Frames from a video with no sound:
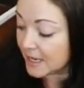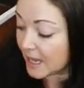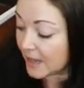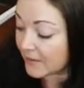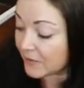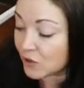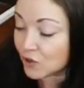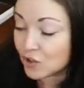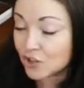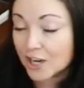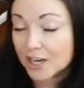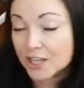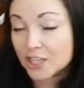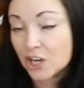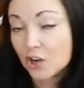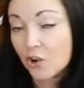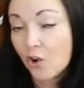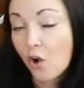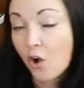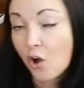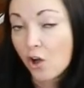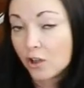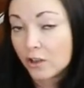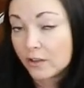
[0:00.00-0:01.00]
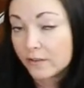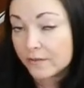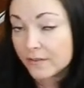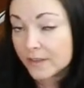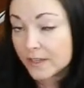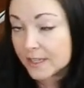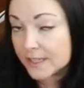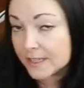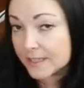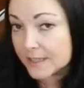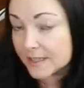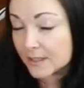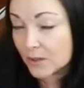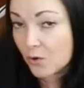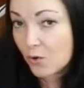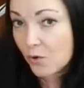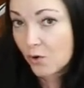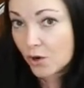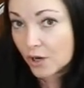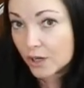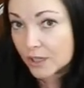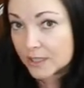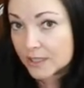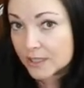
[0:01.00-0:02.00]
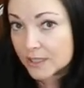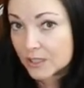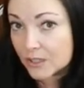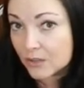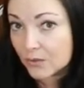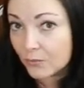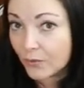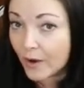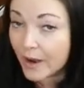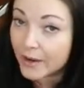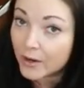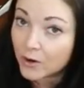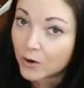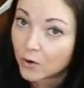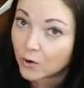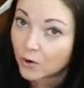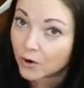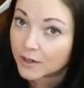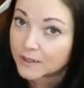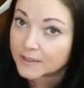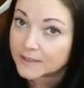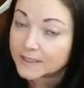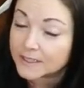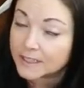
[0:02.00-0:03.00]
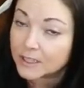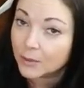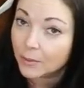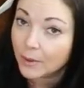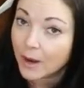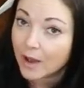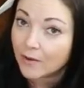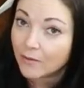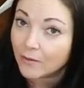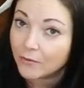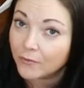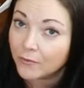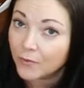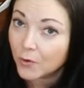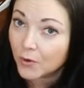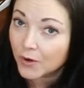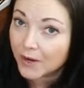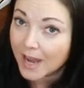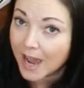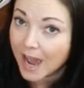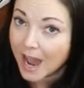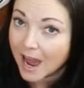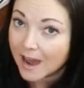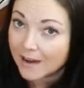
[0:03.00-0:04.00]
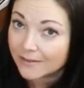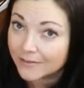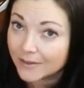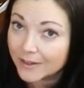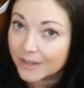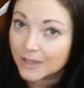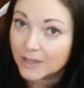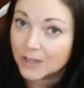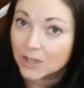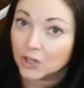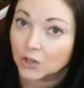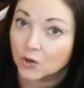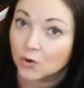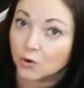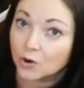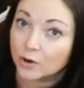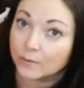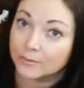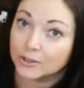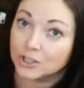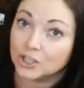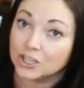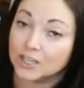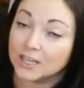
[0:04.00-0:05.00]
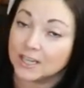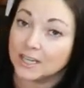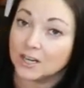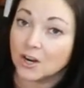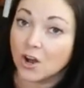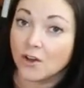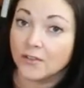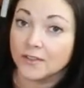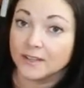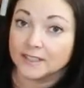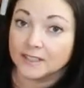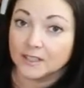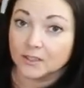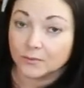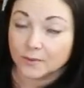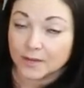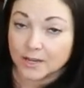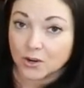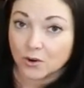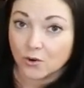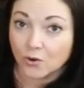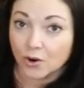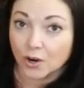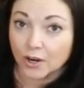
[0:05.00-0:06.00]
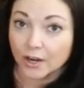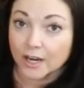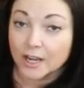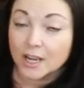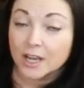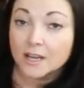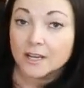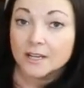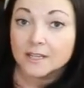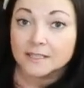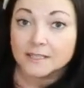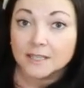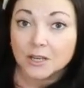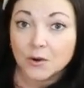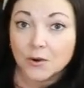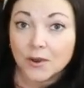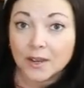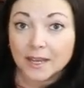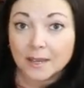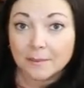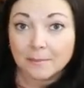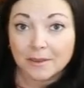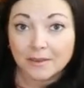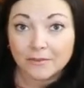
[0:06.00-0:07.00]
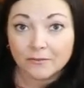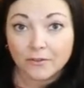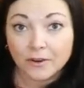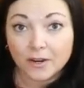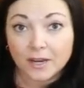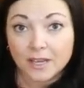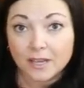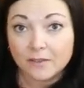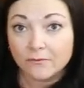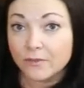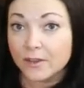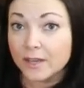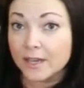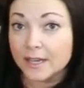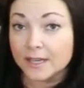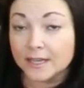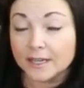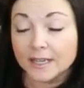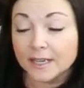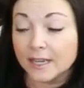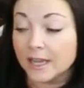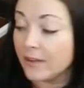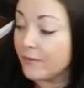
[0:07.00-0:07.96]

If you change out all of these cords to red cords, you would have a four and a half cord machine on this three cord. So it can be very convenient.